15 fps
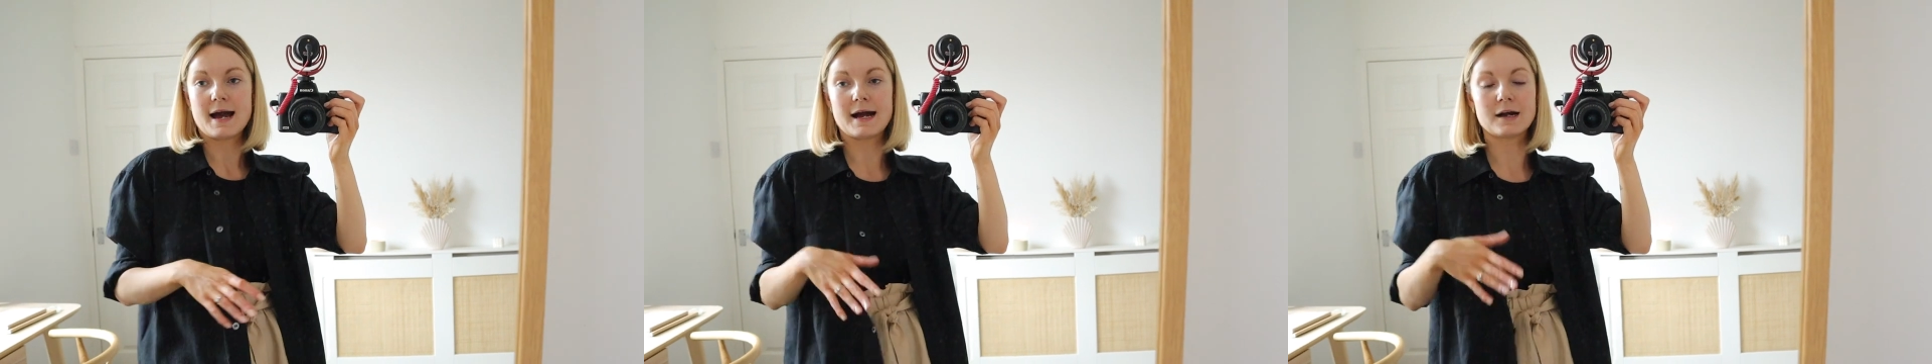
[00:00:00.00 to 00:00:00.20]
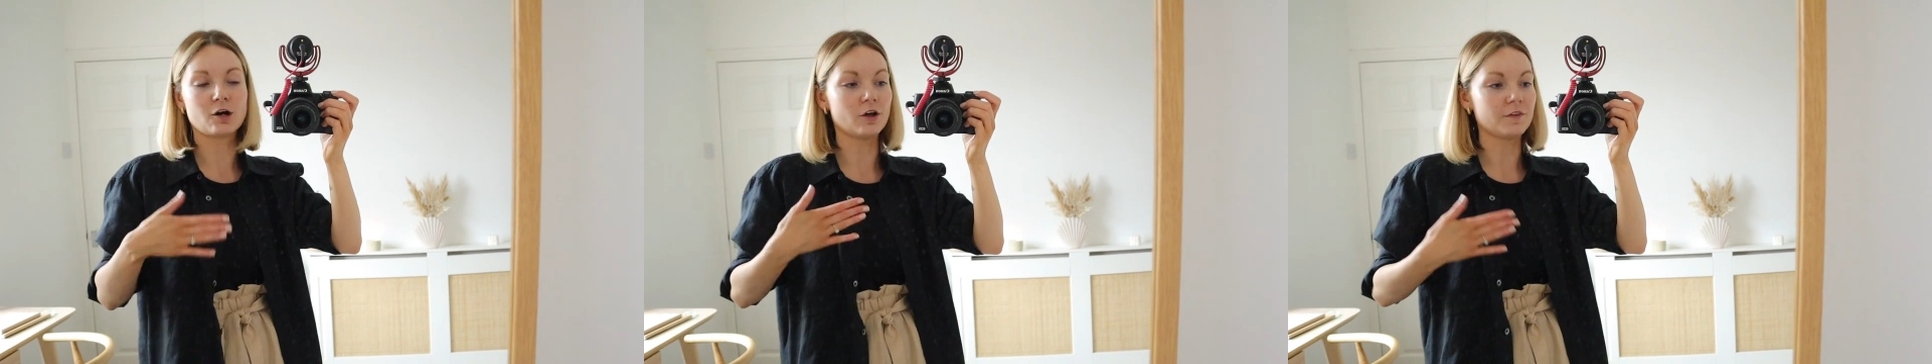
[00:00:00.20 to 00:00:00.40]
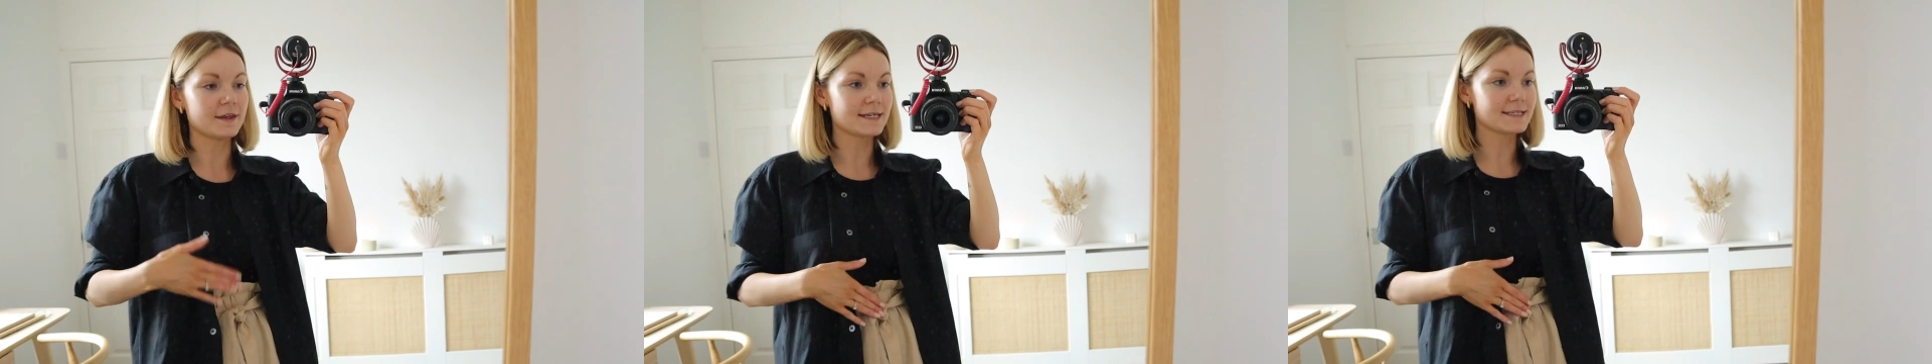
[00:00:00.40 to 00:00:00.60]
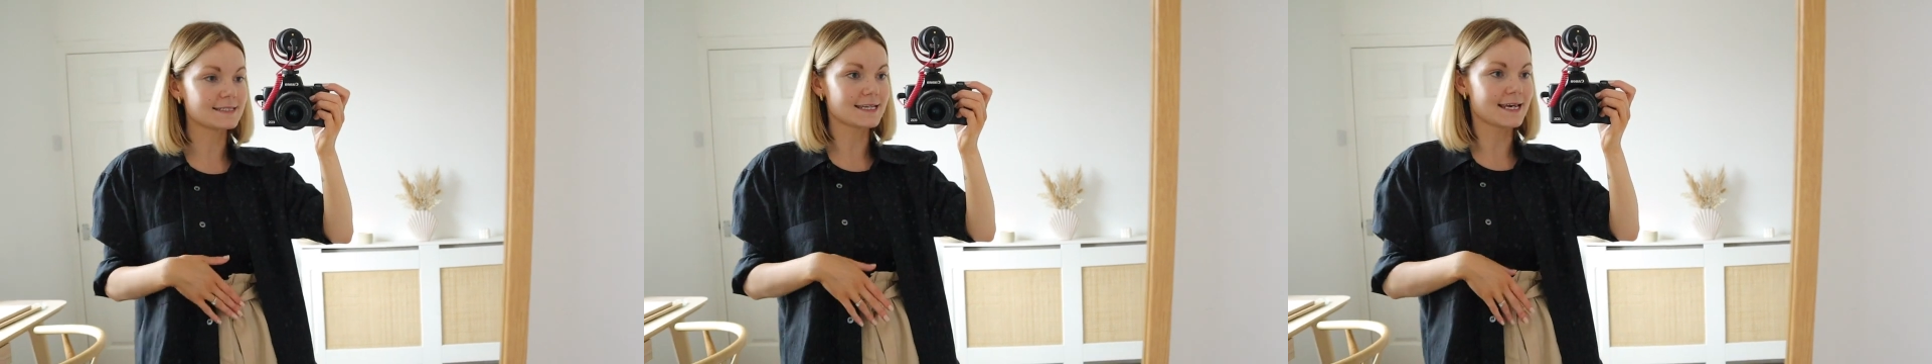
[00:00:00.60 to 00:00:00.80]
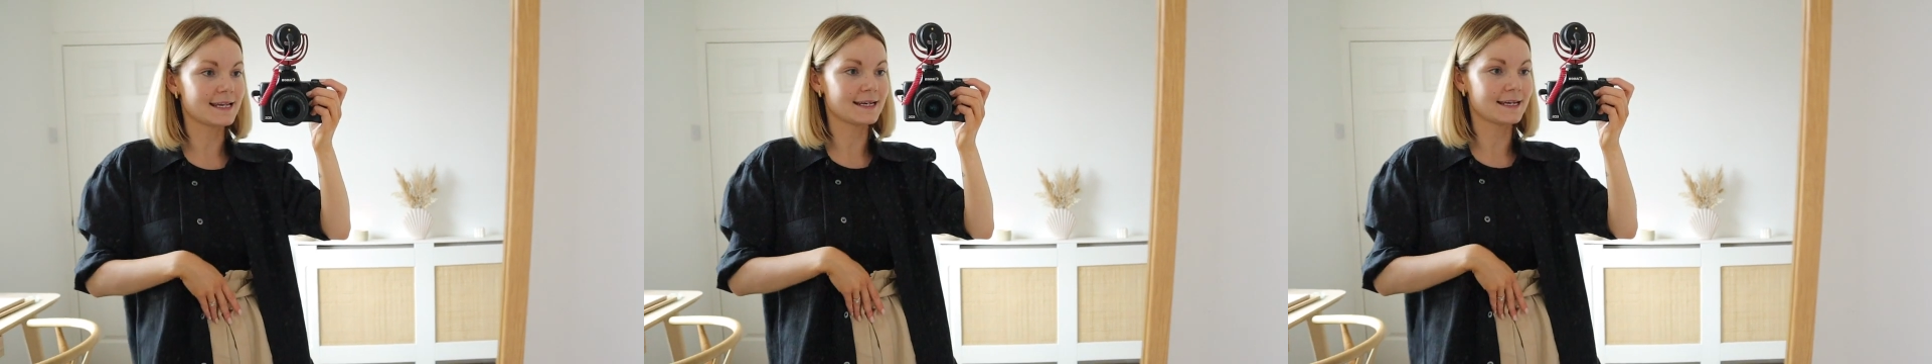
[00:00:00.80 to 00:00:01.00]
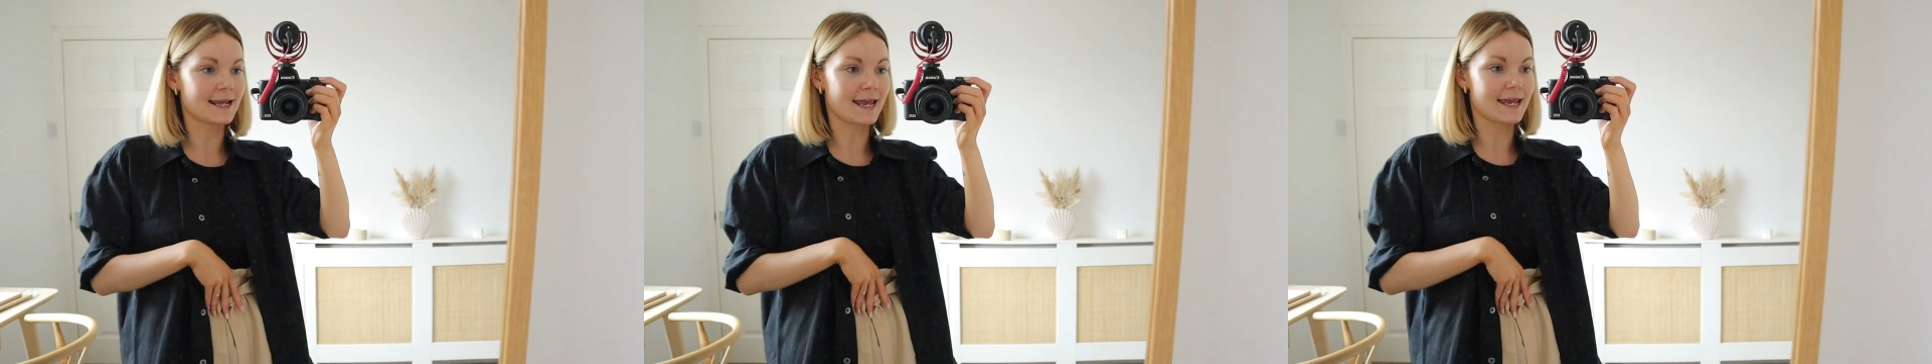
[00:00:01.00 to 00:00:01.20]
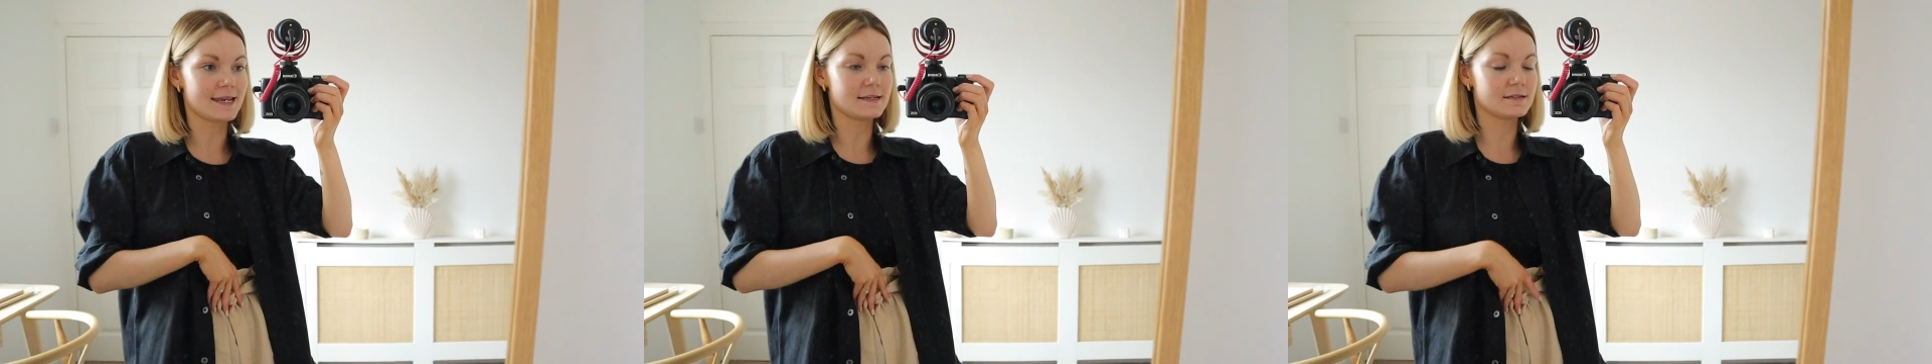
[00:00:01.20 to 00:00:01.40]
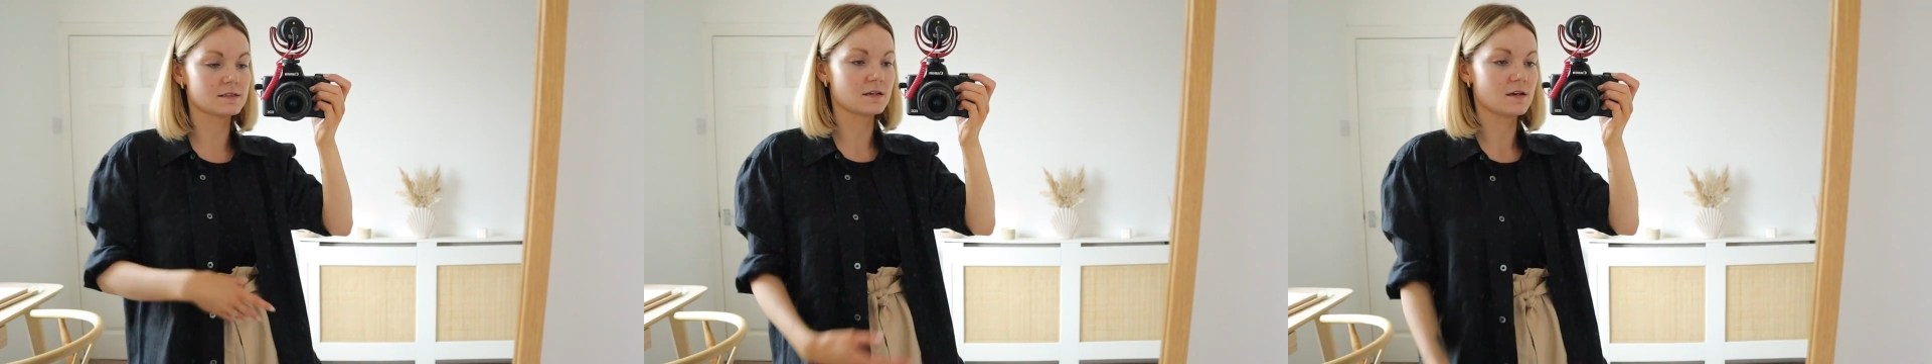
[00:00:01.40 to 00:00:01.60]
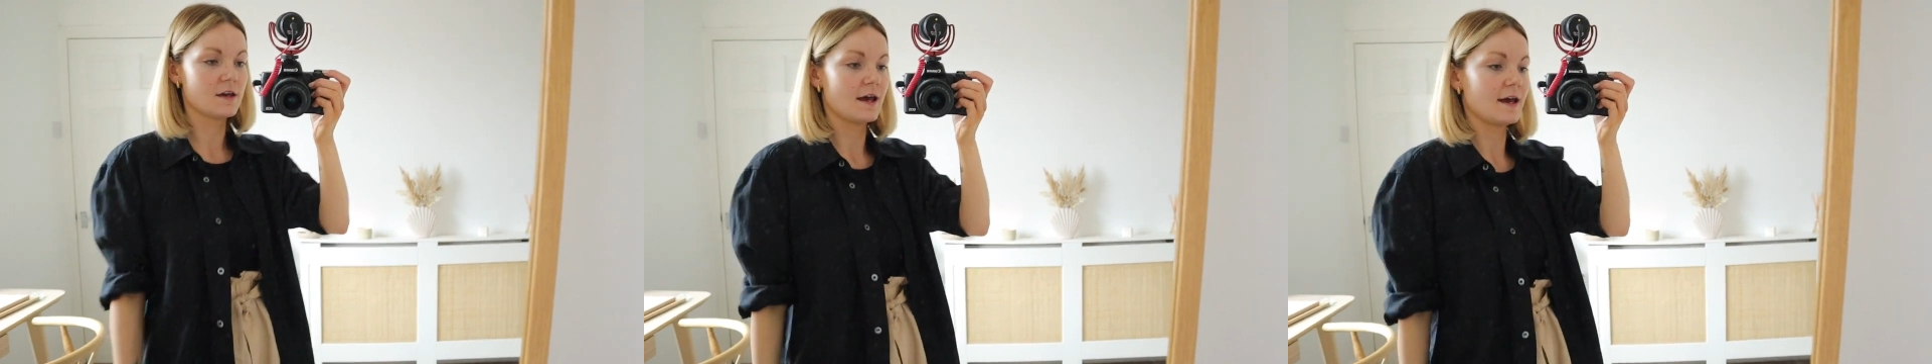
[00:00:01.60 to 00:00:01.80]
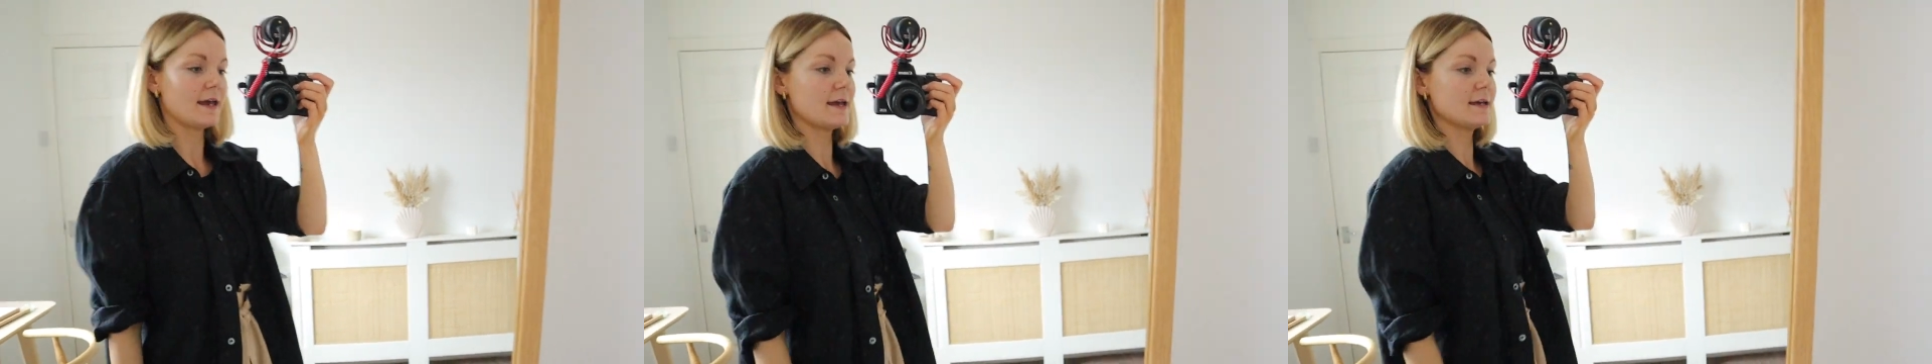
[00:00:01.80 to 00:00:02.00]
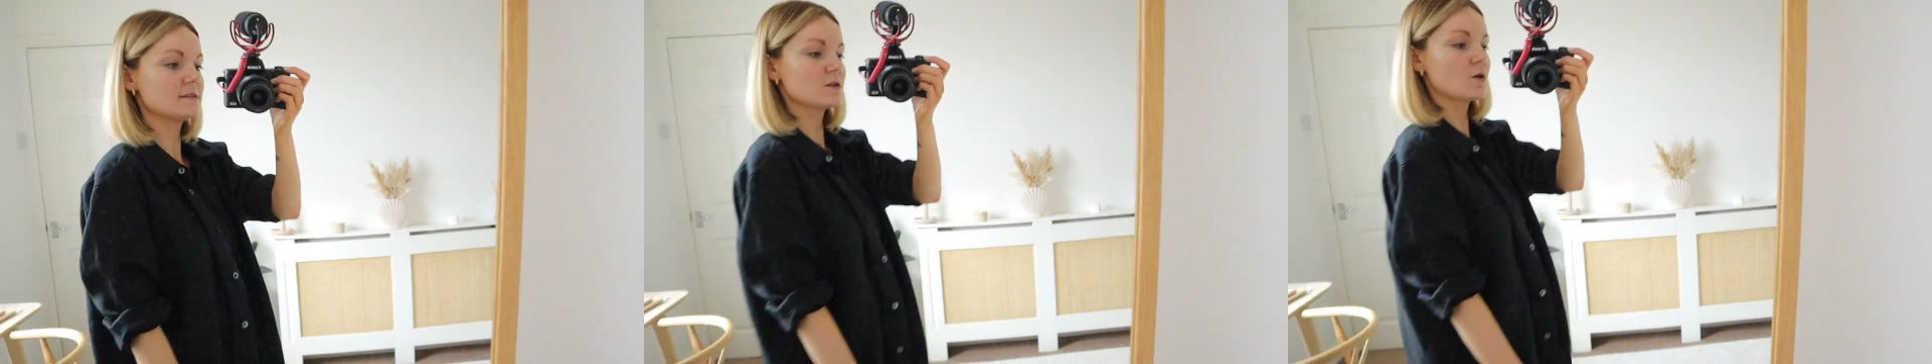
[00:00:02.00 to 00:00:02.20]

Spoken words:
and got this in an 8. It is